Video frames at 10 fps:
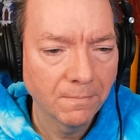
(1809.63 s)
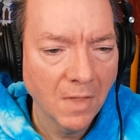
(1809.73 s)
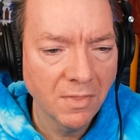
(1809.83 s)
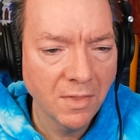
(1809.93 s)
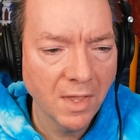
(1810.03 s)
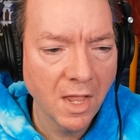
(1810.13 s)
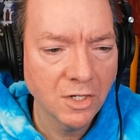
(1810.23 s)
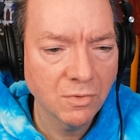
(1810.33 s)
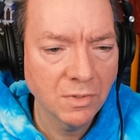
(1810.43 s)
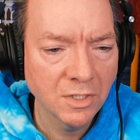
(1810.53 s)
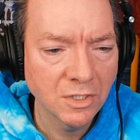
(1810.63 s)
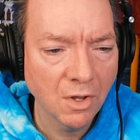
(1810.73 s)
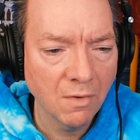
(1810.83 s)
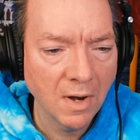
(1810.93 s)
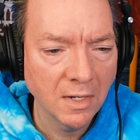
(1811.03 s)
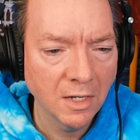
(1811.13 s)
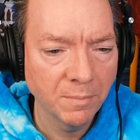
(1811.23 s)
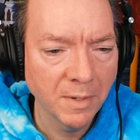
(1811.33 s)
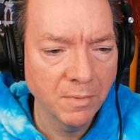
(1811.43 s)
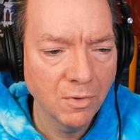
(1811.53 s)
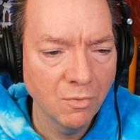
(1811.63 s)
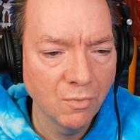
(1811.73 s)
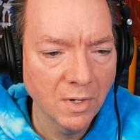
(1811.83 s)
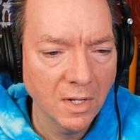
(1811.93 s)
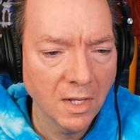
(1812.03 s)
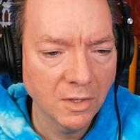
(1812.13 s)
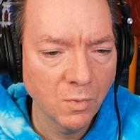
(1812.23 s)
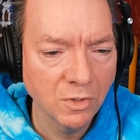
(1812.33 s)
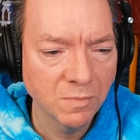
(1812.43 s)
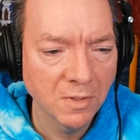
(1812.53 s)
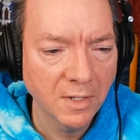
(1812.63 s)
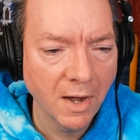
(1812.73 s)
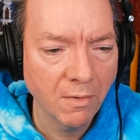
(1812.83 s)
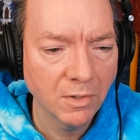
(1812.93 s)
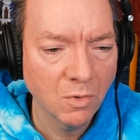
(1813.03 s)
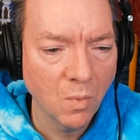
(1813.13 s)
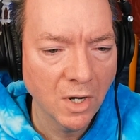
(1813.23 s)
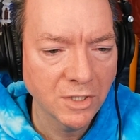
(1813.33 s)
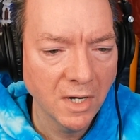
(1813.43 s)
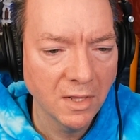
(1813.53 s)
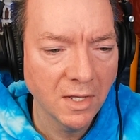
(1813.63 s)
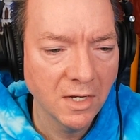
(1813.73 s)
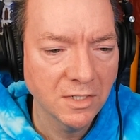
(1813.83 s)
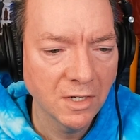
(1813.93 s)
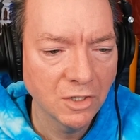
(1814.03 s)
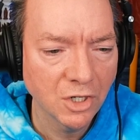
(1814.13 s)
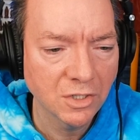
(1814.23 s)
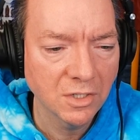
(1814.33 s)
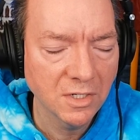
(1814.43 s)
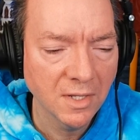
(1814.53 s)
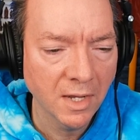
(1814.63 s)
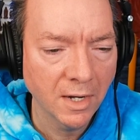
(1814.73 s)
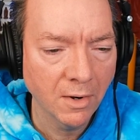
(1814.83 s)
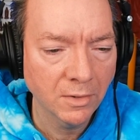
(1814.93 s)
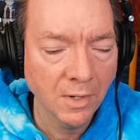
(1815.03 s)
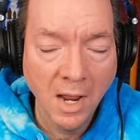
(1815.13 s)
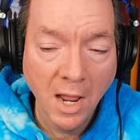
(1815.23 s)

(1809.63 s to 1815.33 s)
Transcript: I think the answer is all right there. People who really like the Will Smith character will watch anything he's in just to see that character.